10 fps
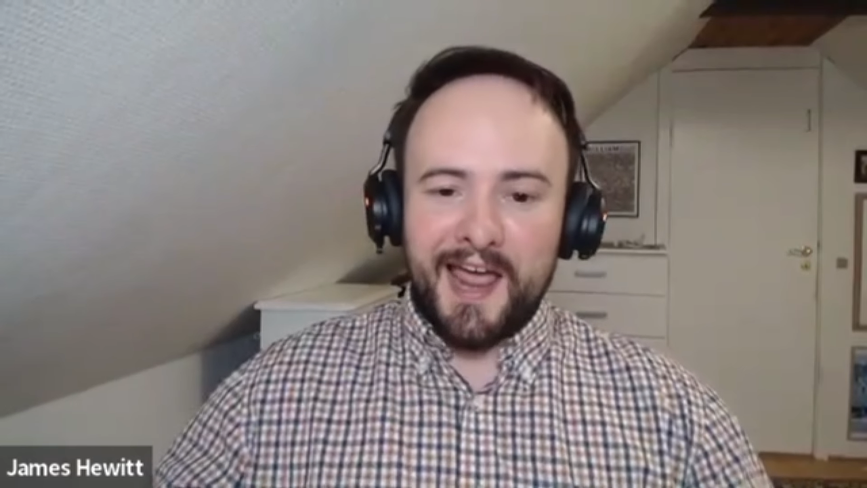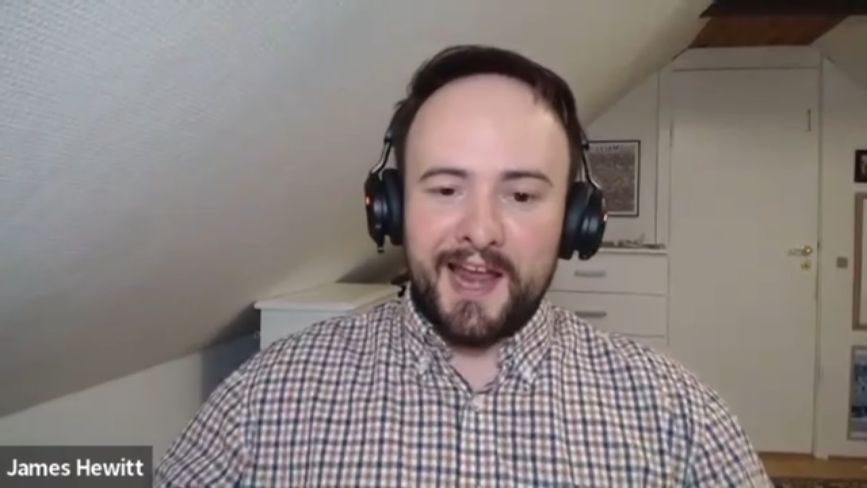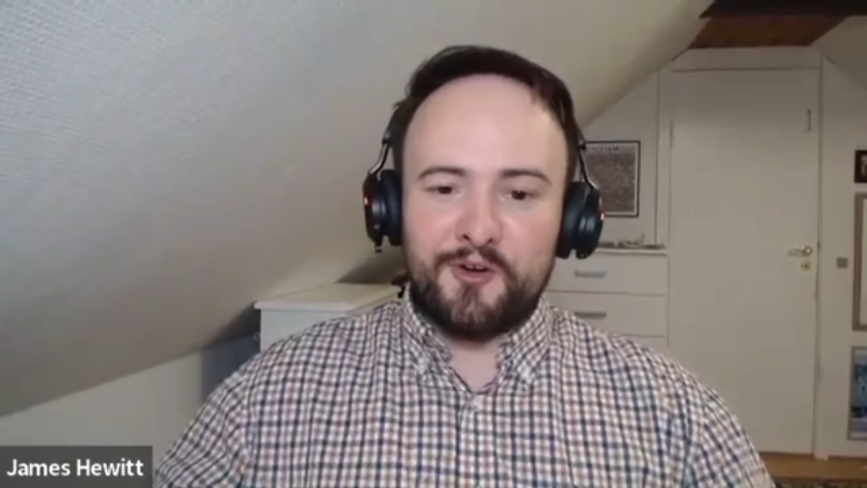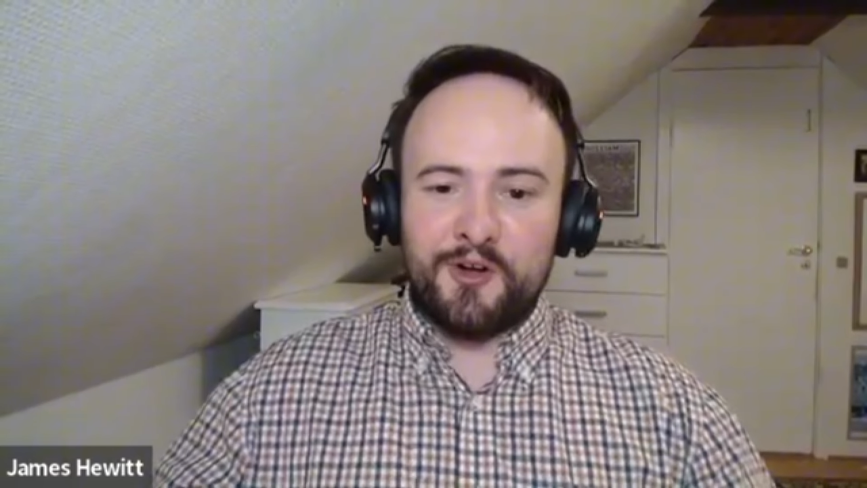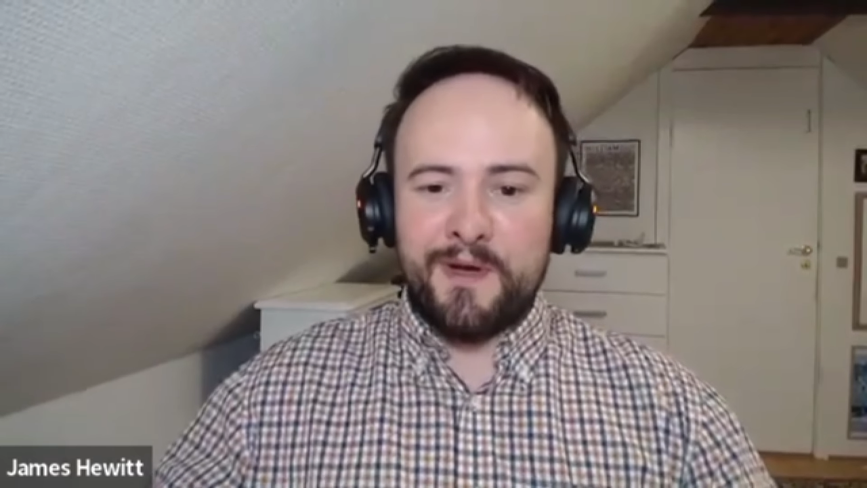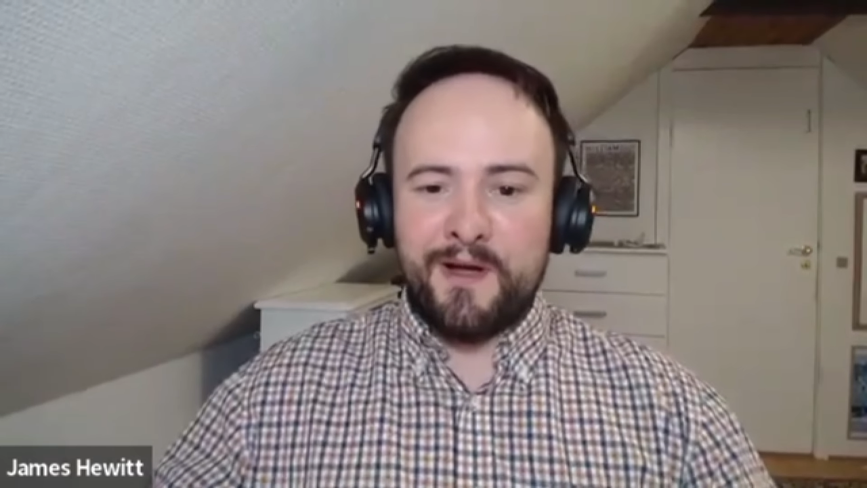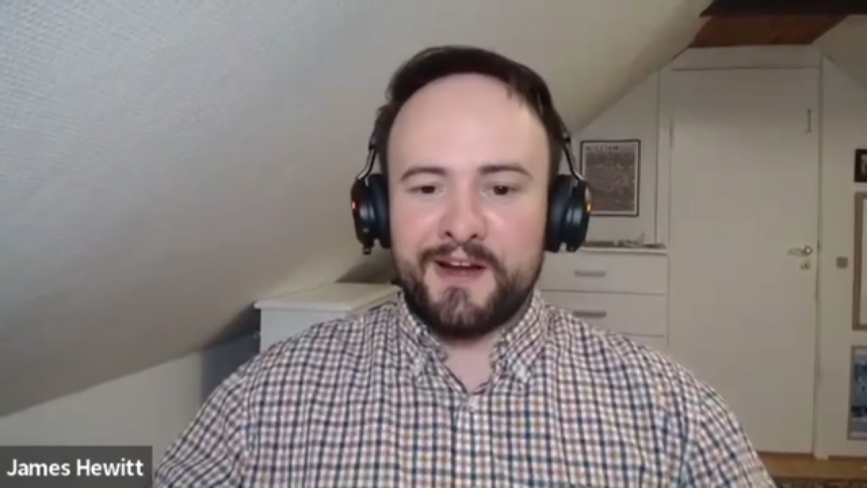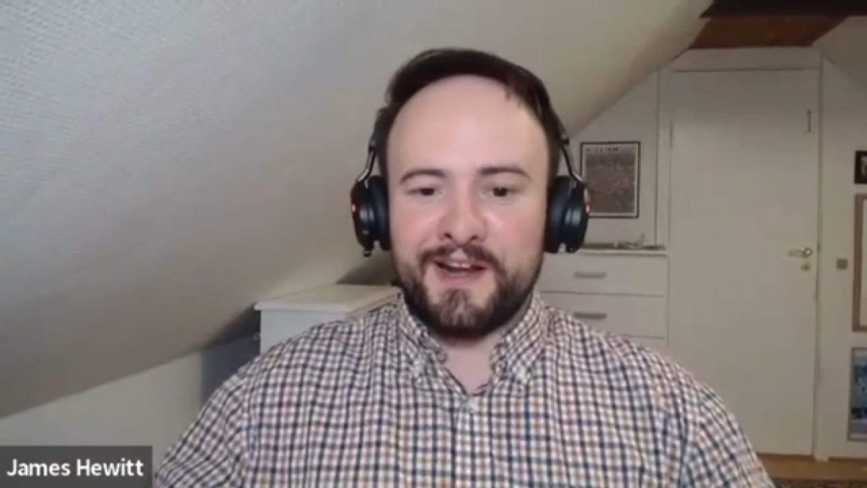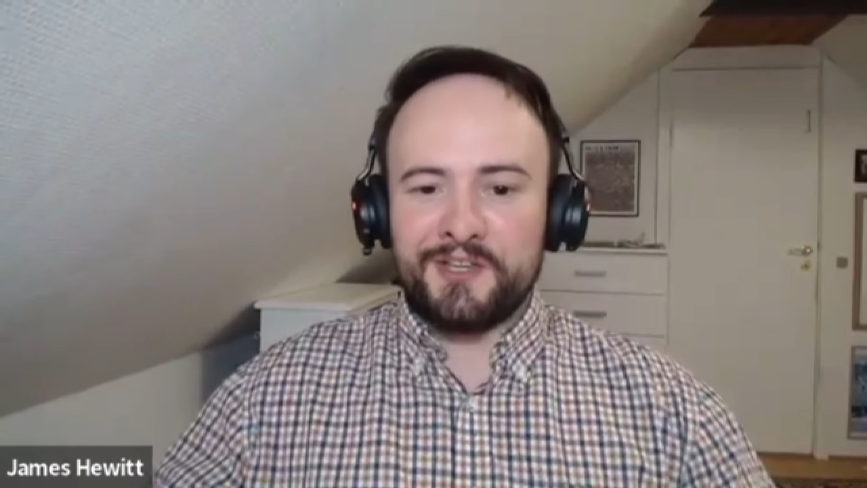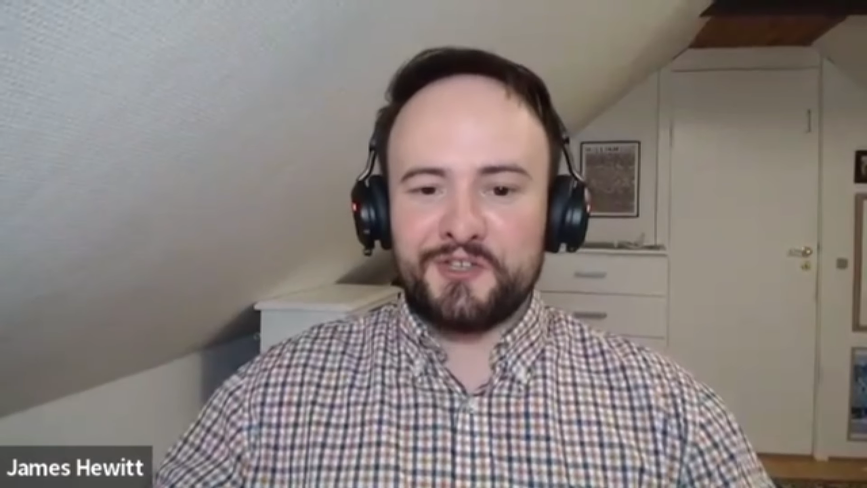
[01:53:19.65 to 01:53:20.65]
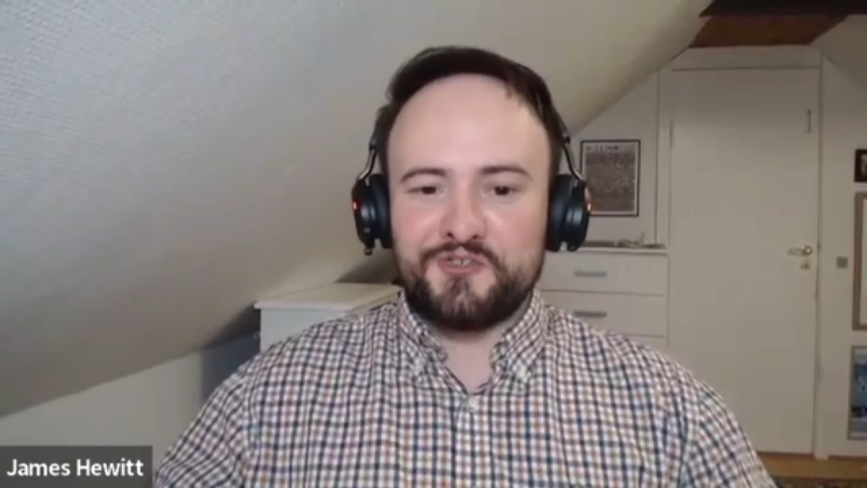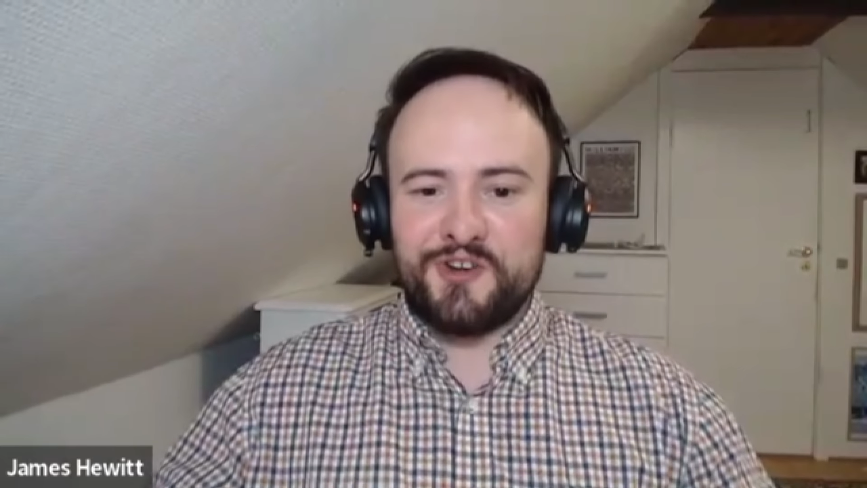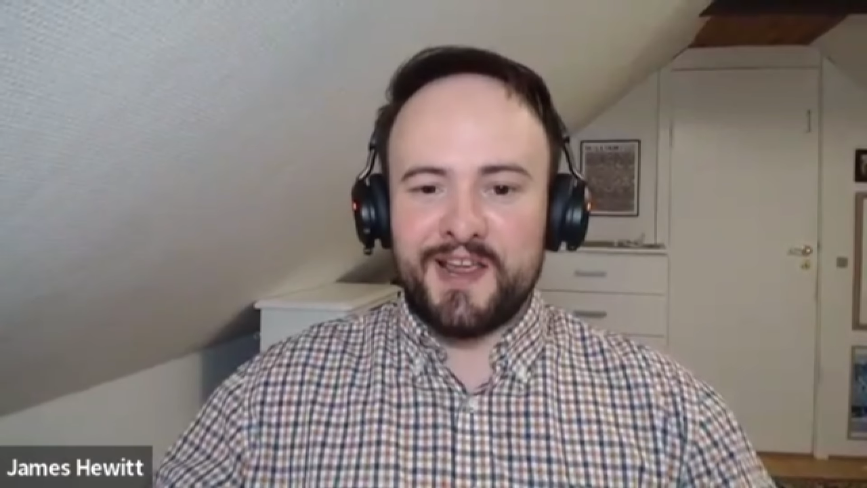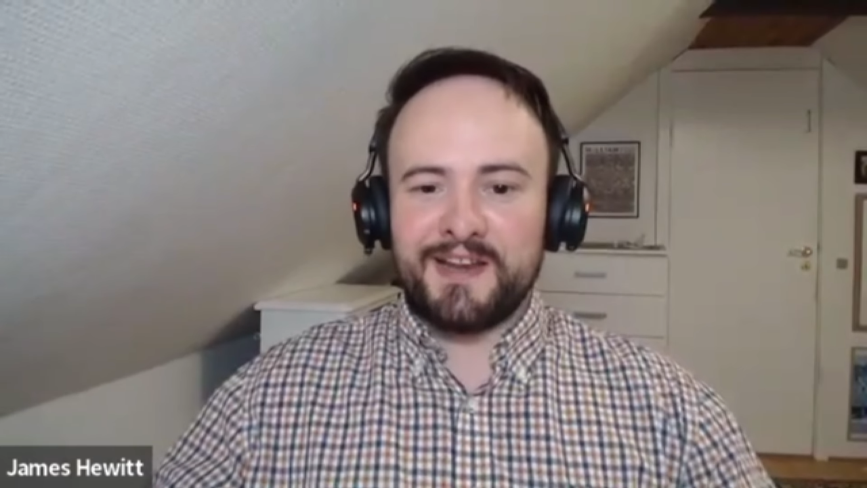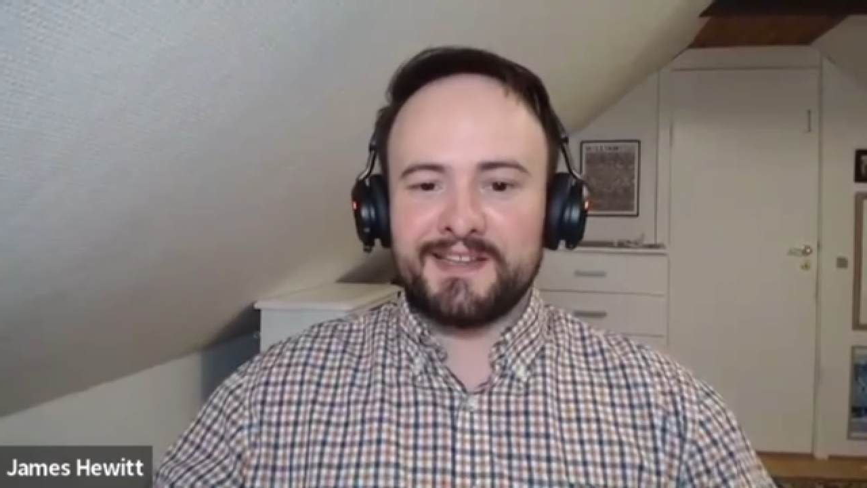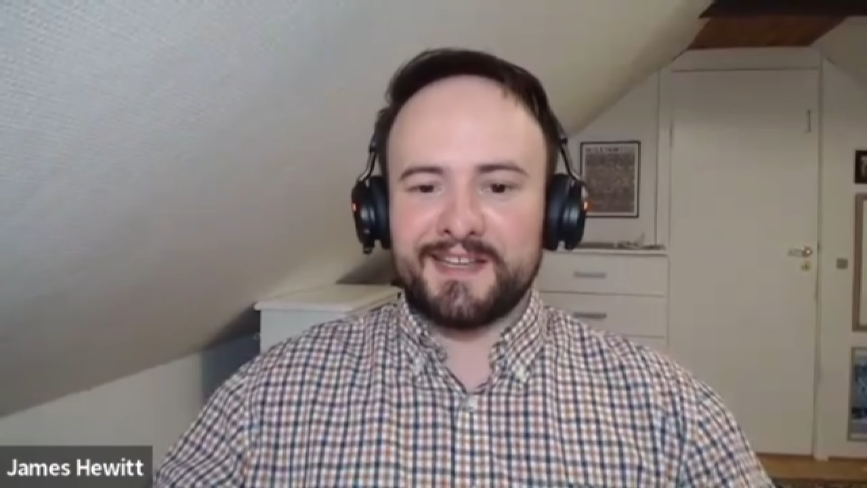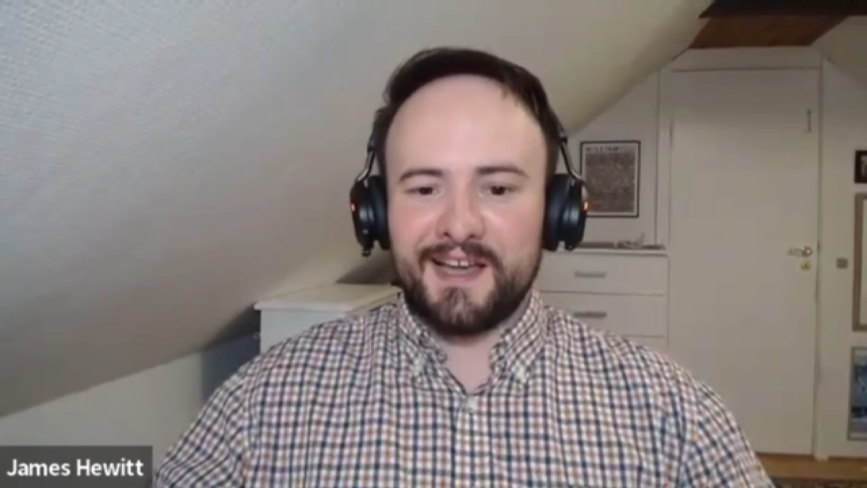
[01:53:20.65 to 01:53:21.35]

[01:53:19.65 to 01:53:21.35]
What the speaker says: Anglo-American history and